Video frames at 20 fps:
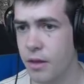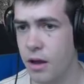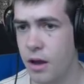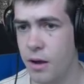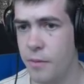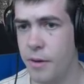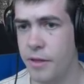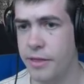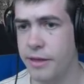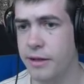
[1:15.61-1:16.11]
I
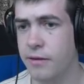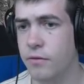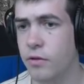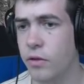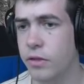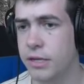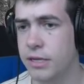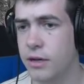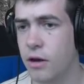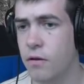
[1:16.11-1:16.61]
think I've got
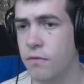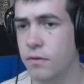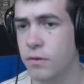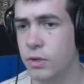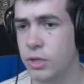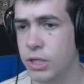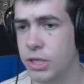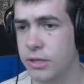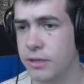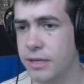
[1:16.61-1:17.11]
this oval
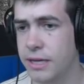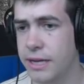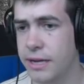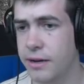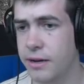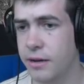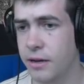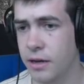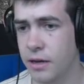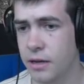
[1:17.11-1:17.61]
shield
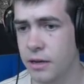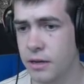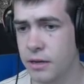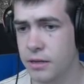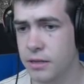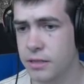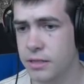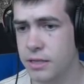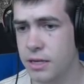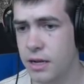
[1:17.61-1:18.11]
here.
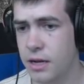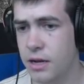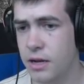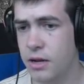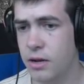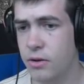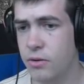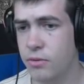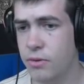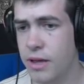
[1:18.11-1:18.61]

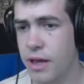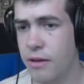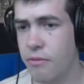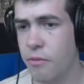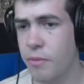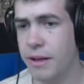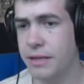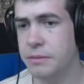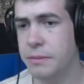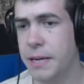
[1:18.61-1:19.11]
So yeah, we'll
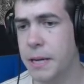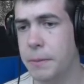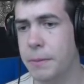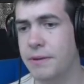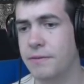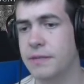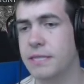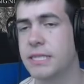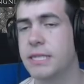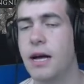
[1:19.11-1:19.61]
be able to make a bit
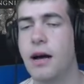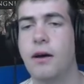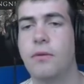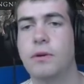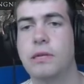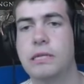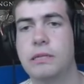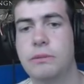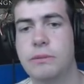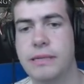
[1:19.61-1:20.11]
of a start
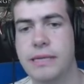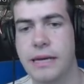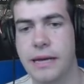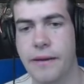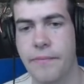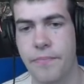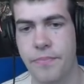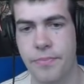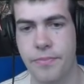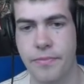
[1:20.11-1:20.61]
once we
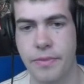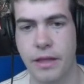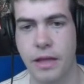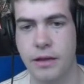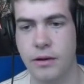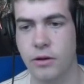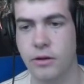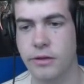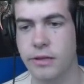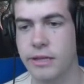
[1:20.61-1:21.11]

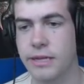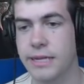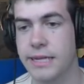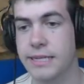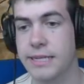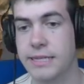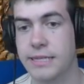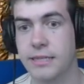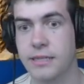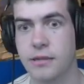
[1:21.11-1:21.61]
got onto the Tier
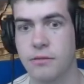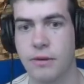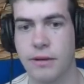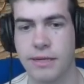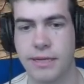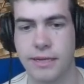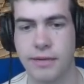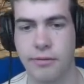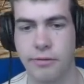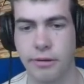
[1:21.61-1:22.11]
6s as well, so
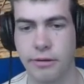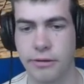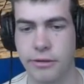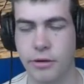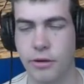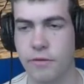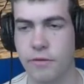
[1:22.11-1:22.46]
that's something else to look